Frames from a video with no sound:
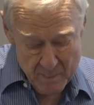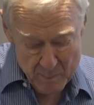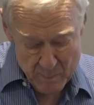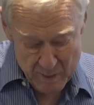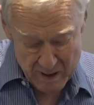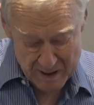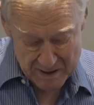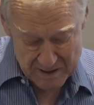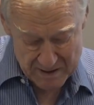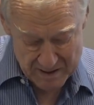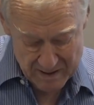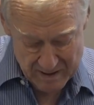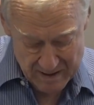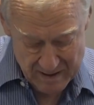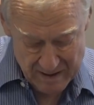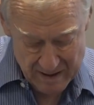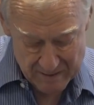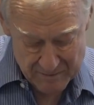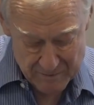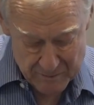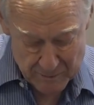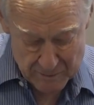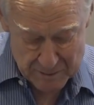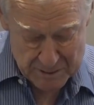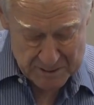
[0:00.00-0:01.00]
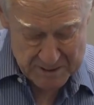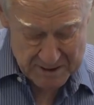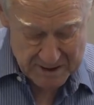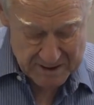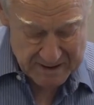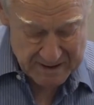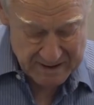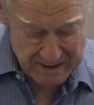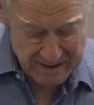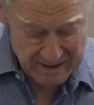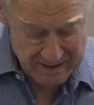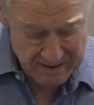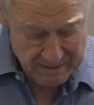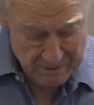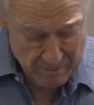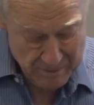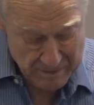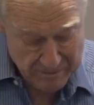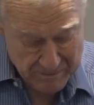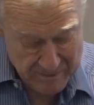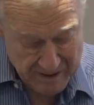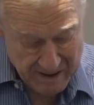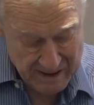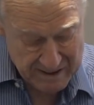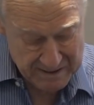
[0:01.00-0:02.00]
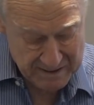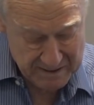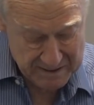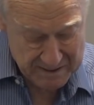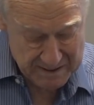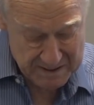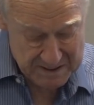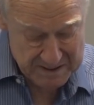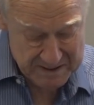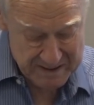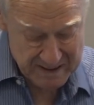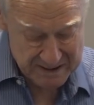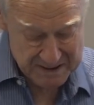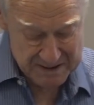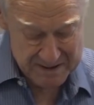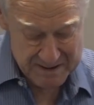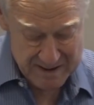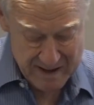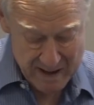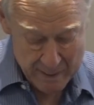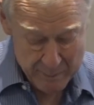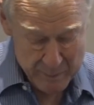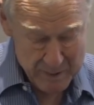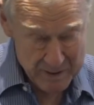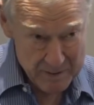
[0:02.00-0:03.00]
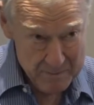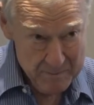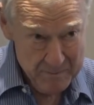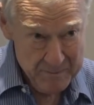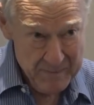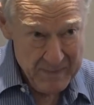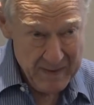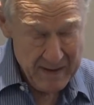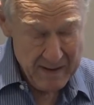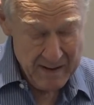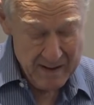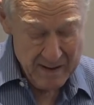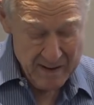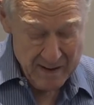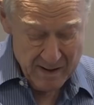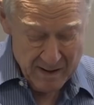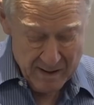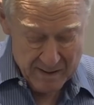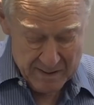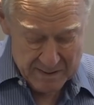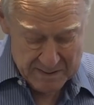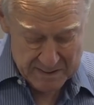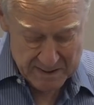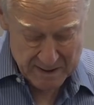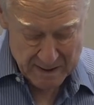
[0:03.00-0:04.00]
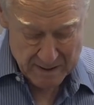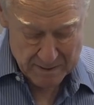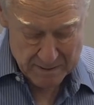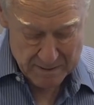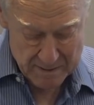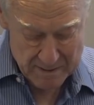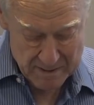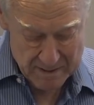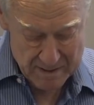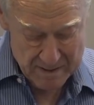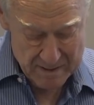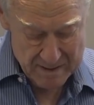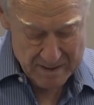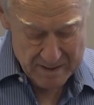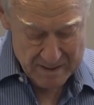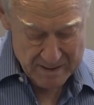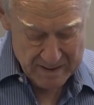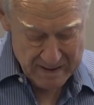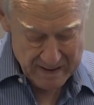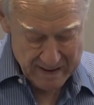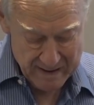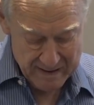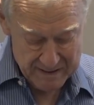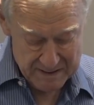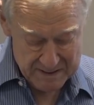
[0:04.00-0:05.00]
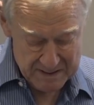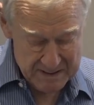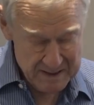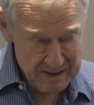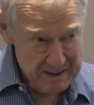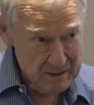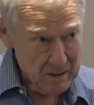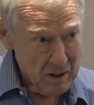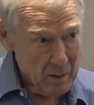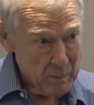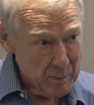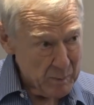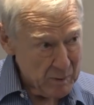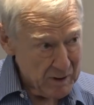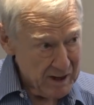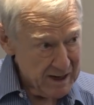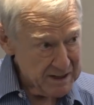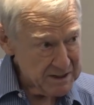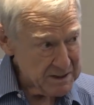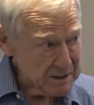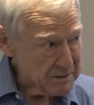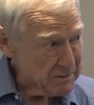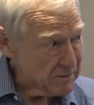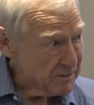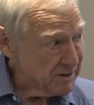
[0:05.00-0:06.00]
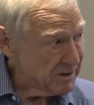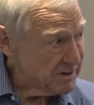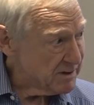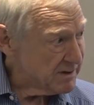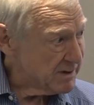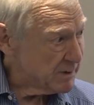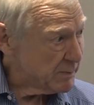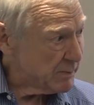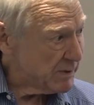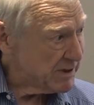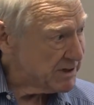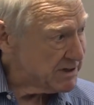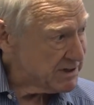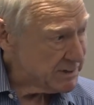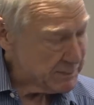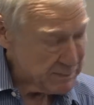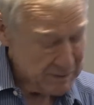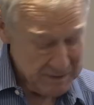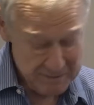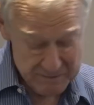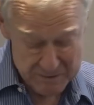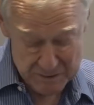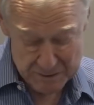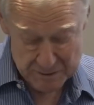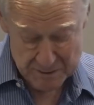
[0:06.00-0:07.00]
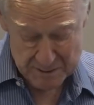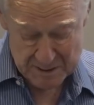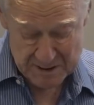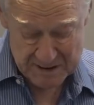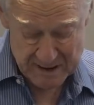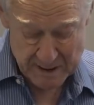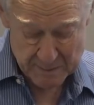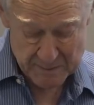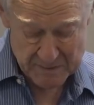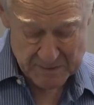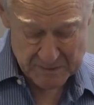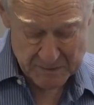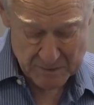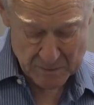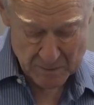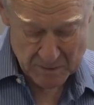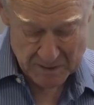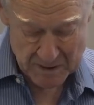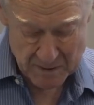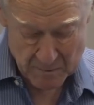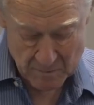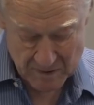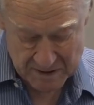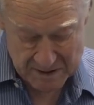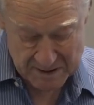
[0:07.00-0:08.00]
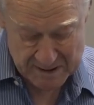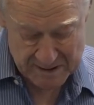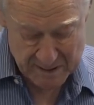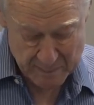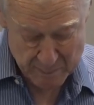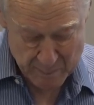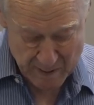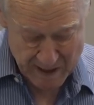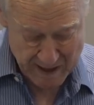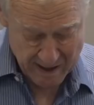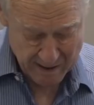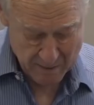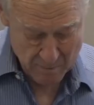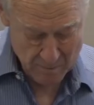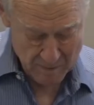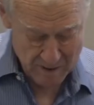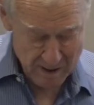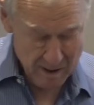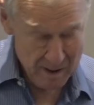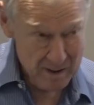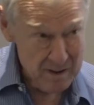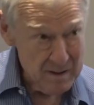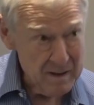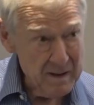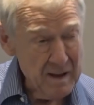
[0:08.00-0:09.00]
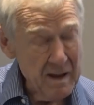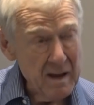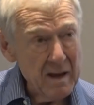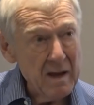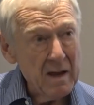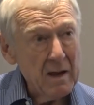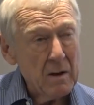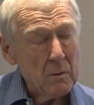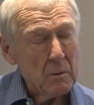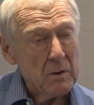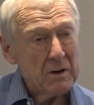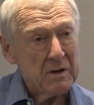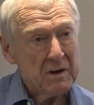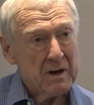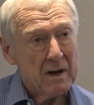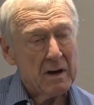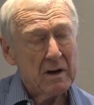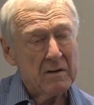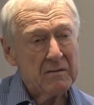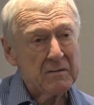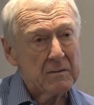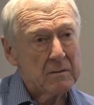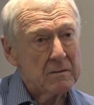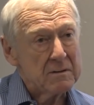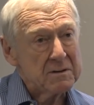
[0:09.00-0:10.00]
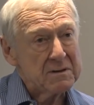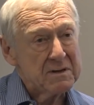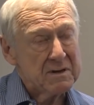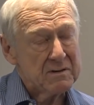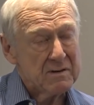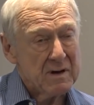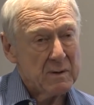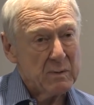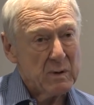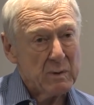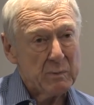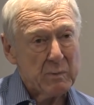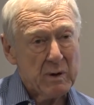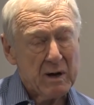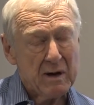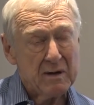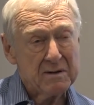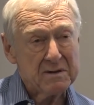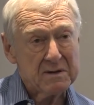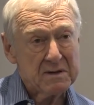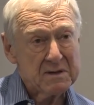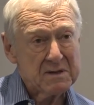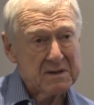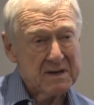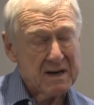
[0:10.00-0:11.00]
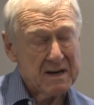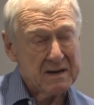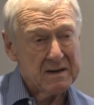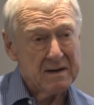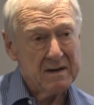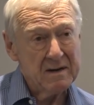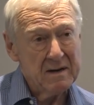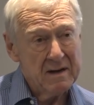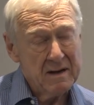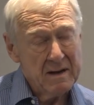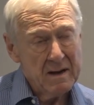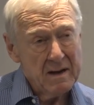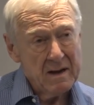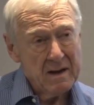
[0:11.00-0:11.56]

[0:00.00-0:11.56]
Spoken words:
But unfortunately, we find that this doesn't happen. So the ANC operates according to the principle of 2 steps forward and 1 step back. Well, we know, of course, that Ramaphosa said